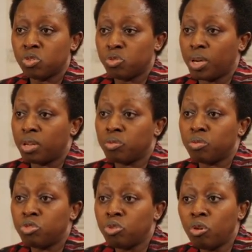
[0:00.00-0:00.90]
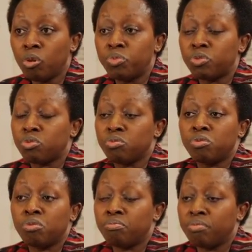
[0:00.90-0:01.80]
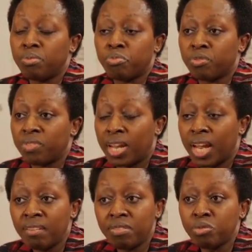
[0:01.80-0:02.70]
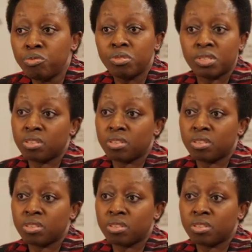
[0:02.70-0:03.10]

to get good jobs, to improve their livelihoods.